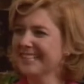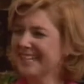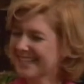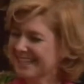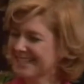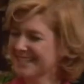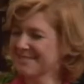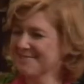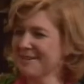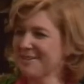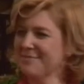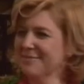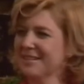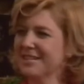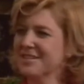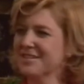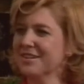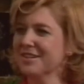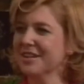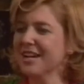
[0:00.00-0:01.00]
Yes, my
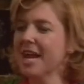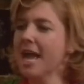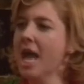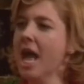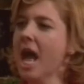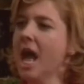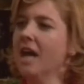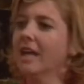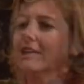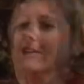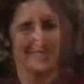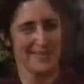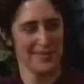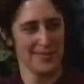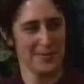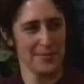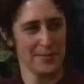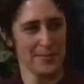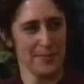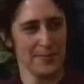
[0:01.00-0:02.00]
pleasure.
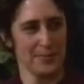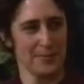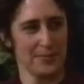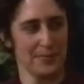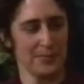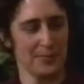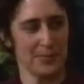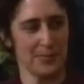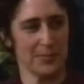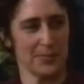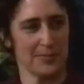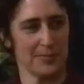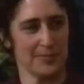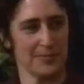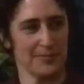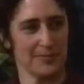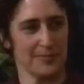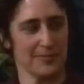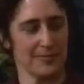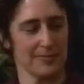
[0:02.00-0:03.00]
Let's first start by
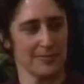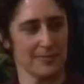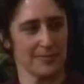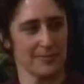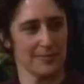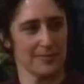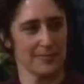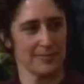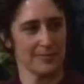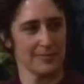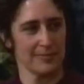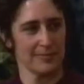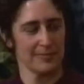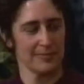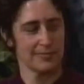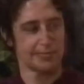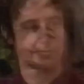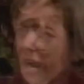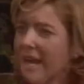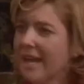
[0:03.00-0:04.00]
talking about
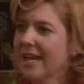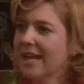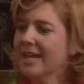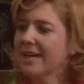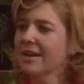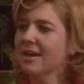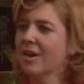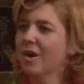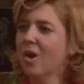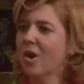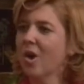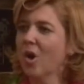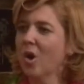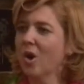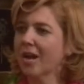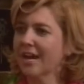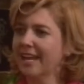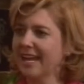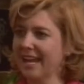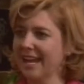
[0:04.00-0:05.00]
why
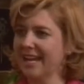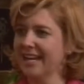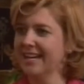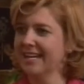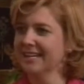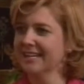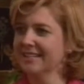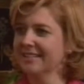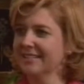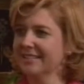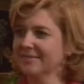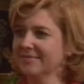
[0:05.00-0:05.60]
organic.